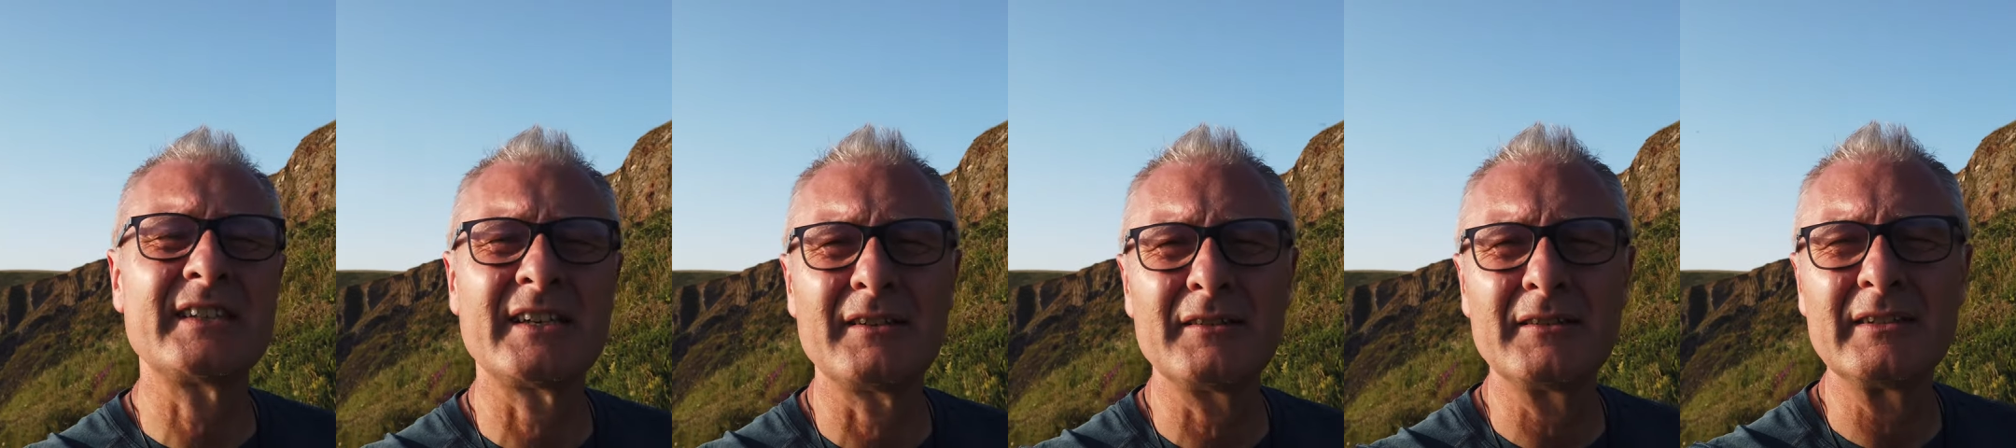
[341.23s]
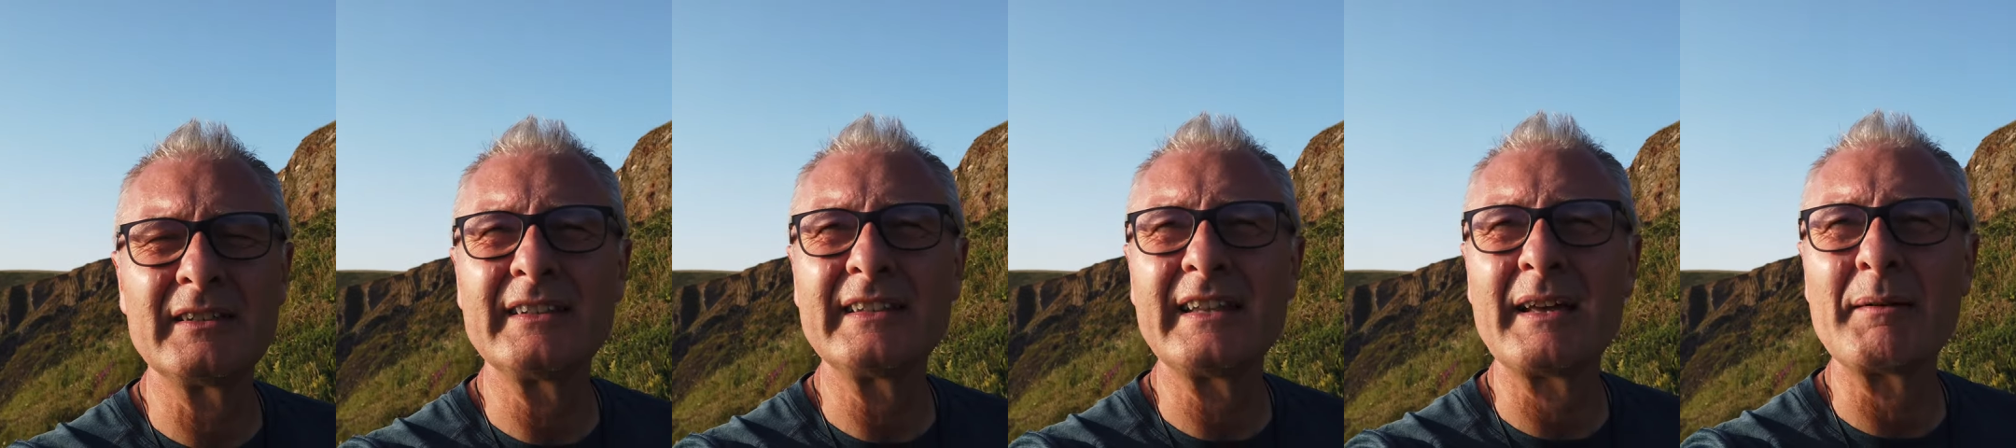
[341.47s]

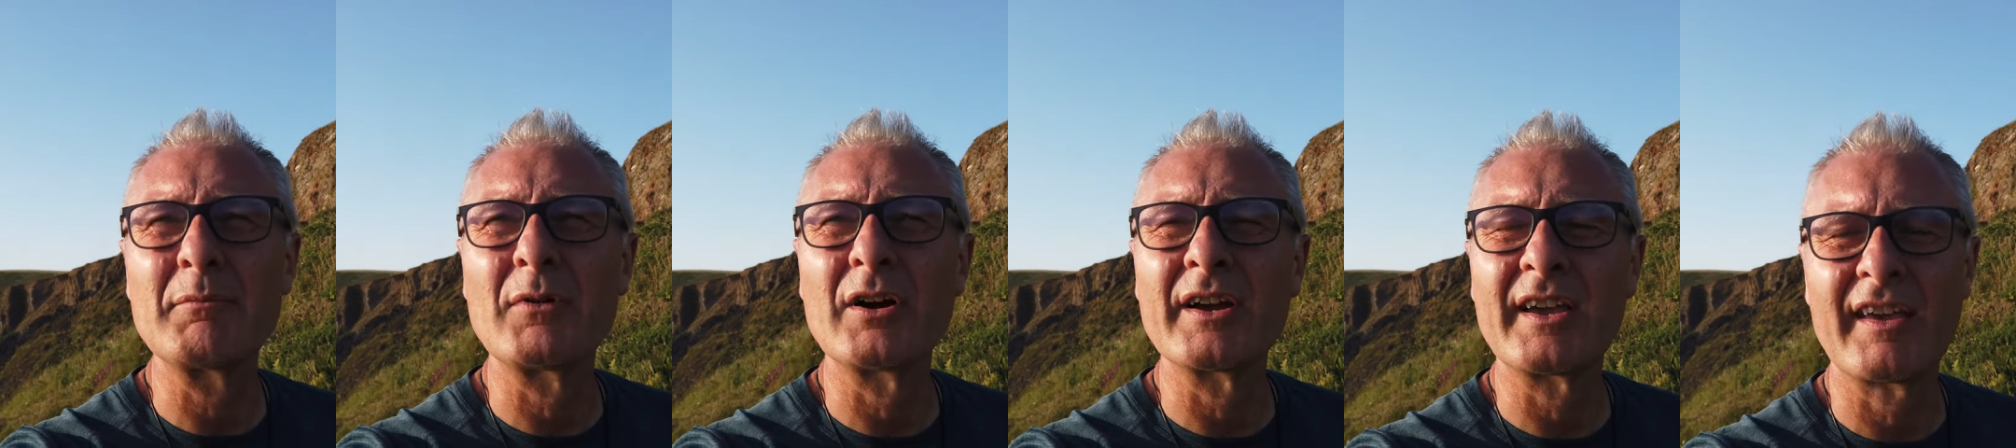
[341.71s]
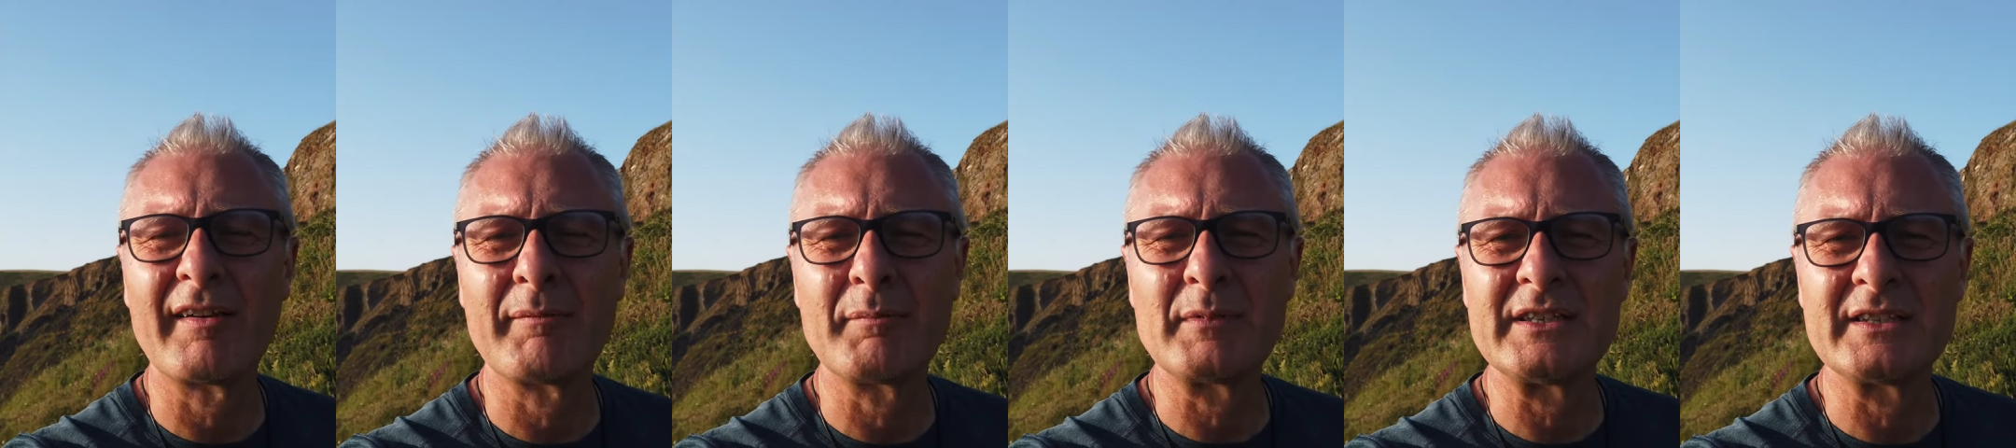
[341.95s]
so that
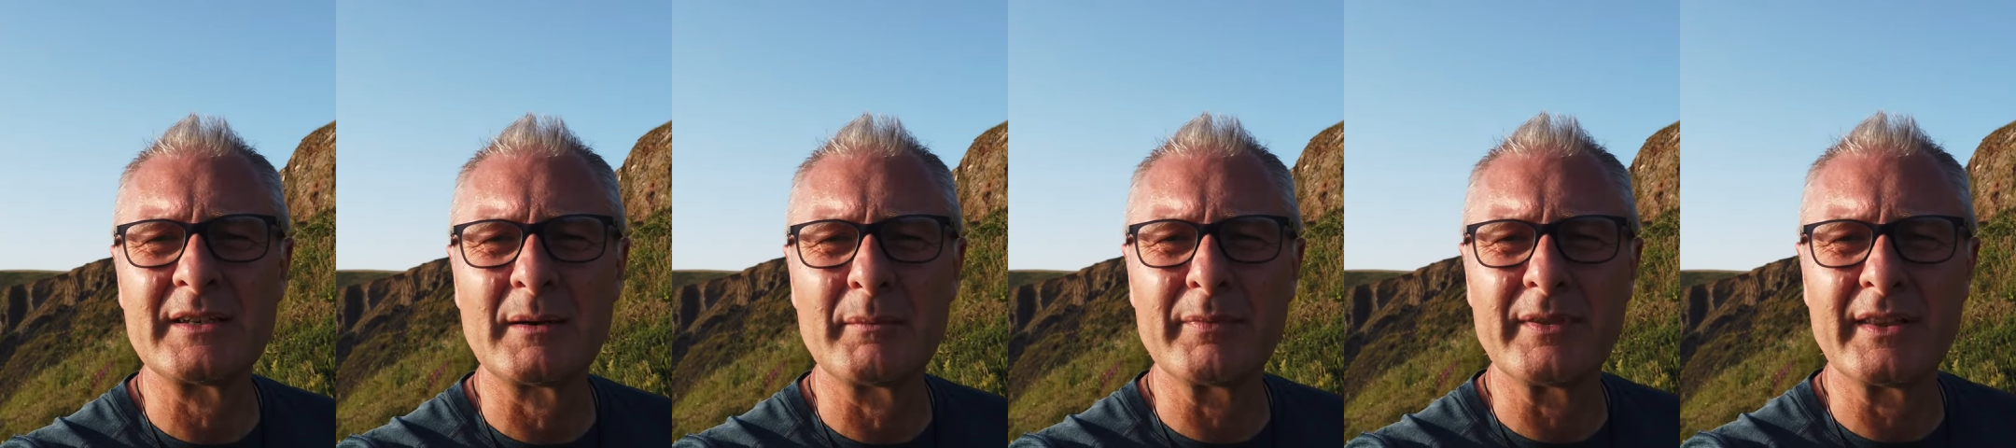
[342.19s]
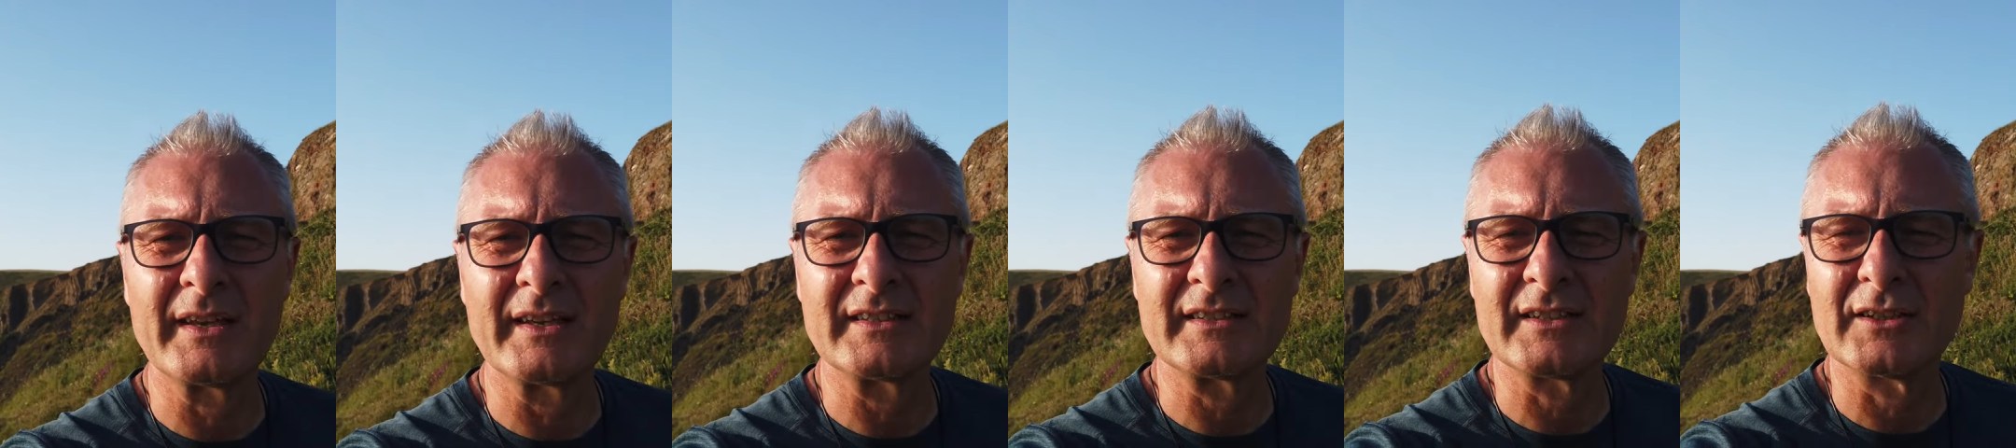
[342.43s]
might give me
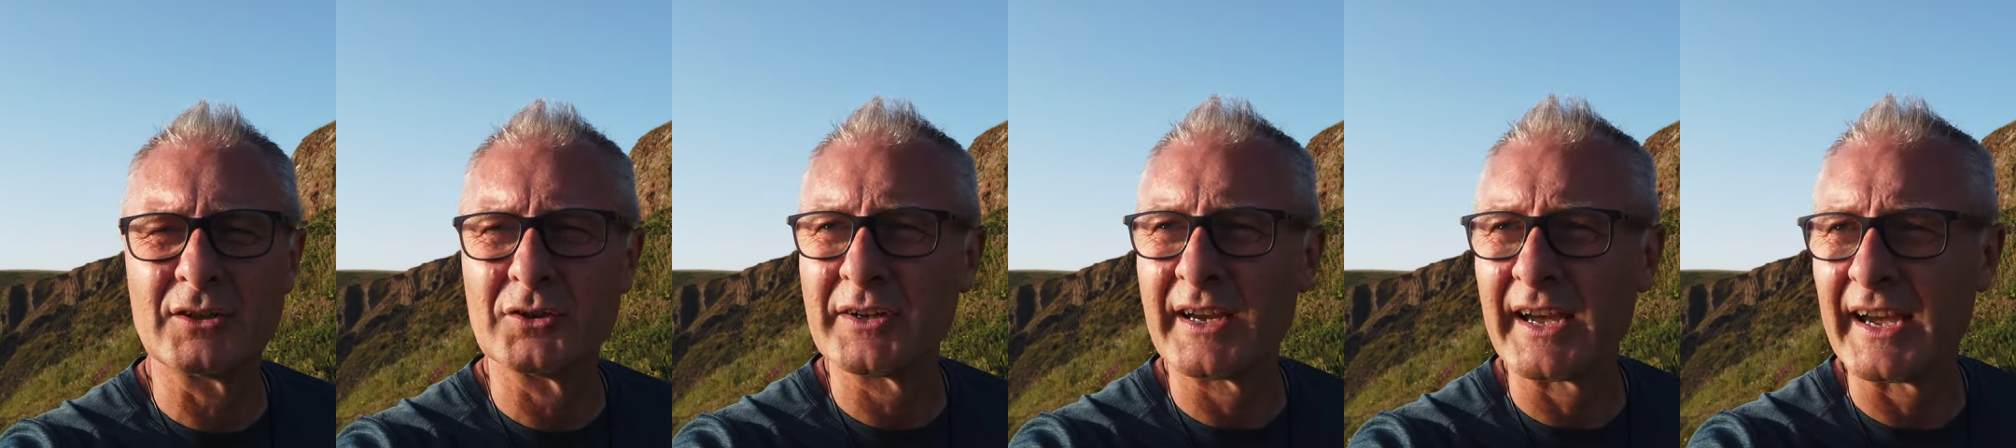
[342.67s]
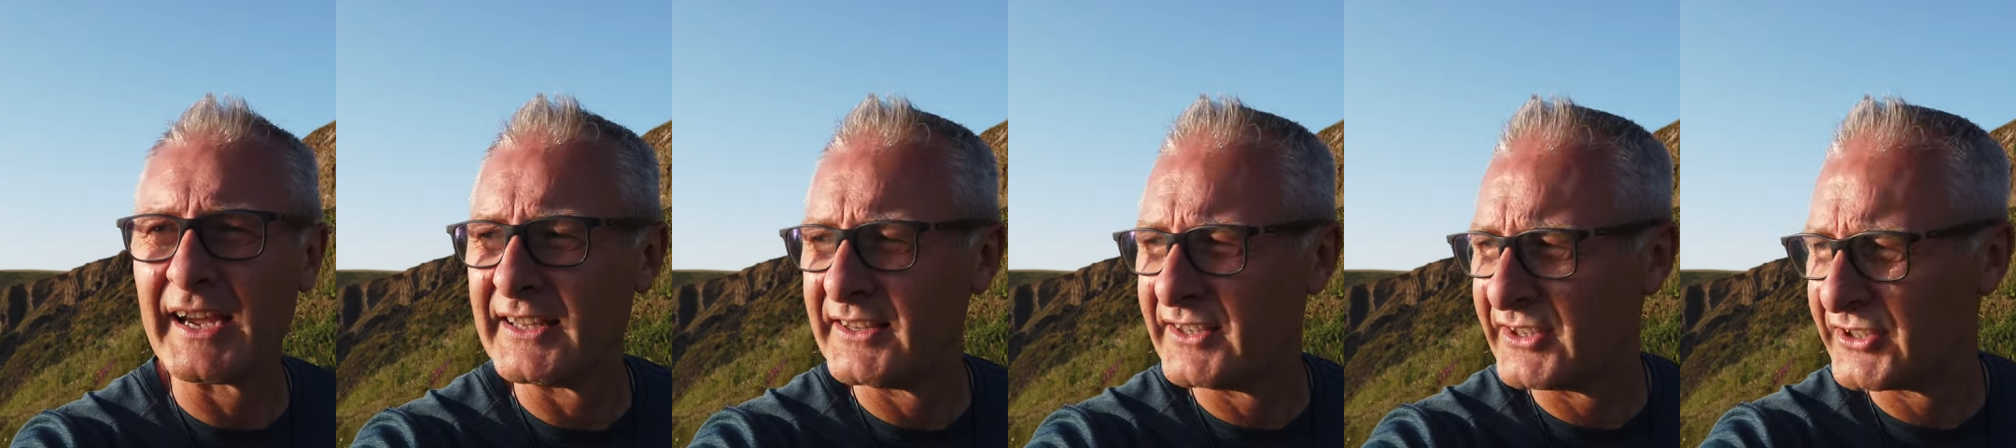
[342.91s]
something to
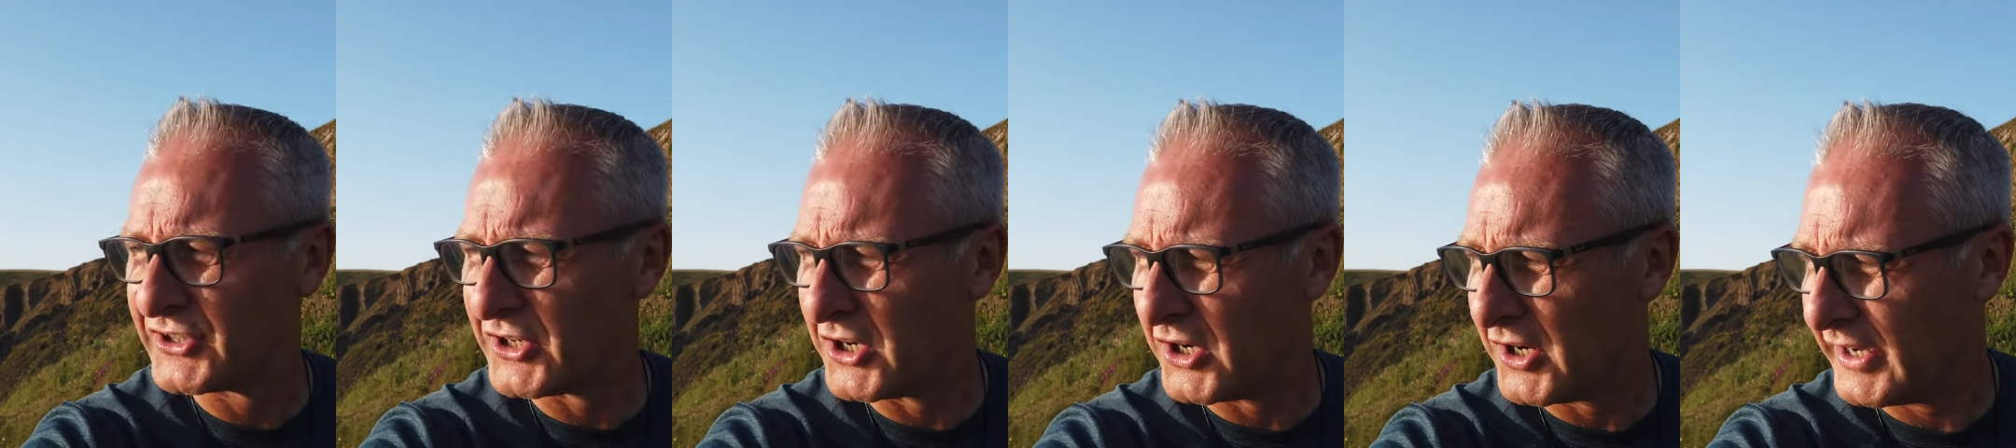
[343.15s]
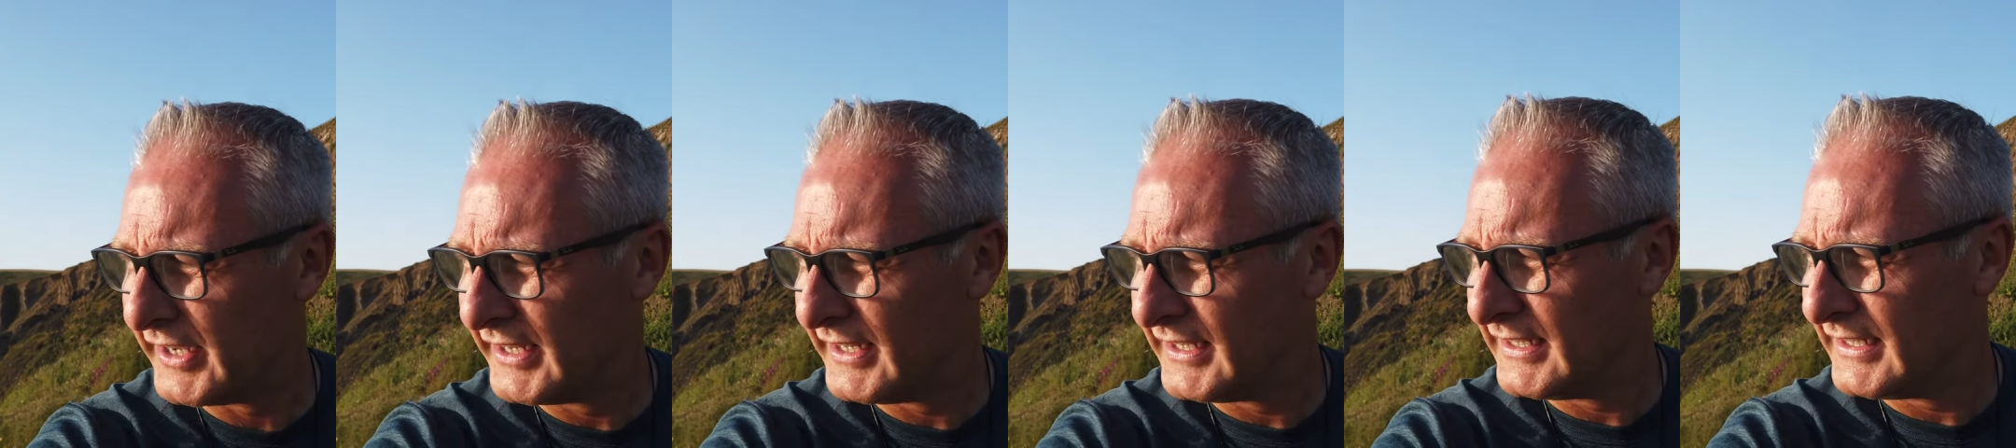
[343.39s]
look at in the
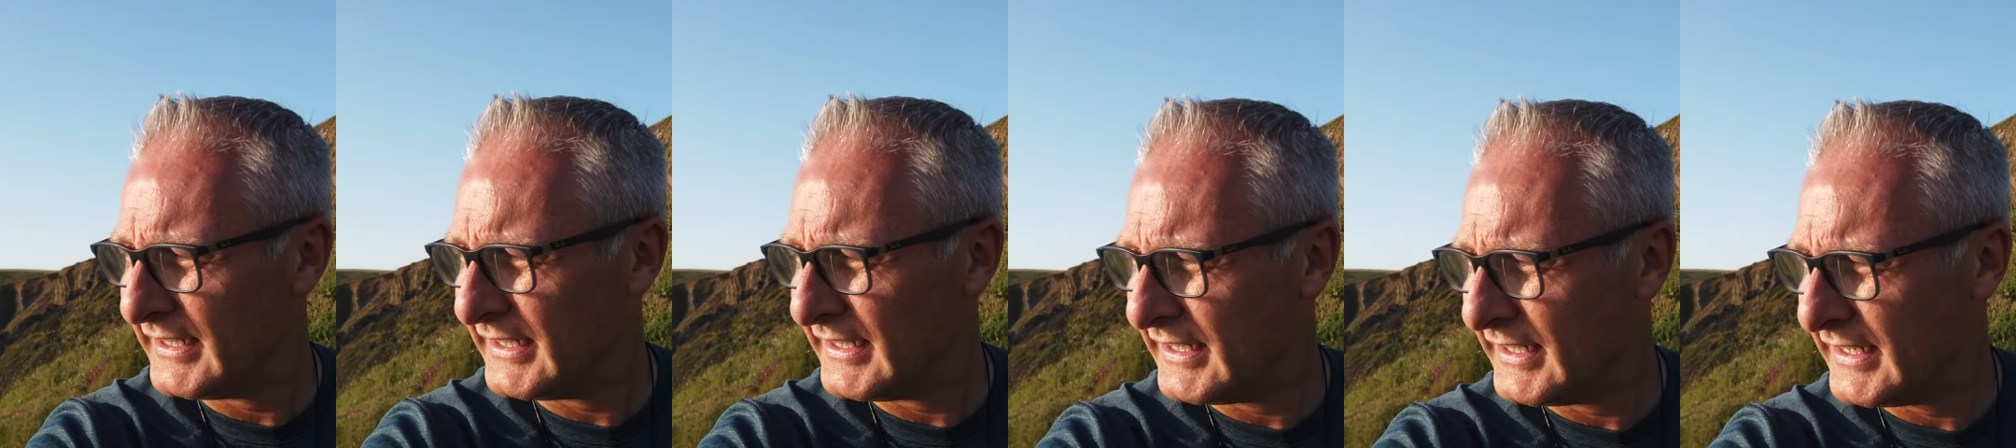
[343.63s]
sky.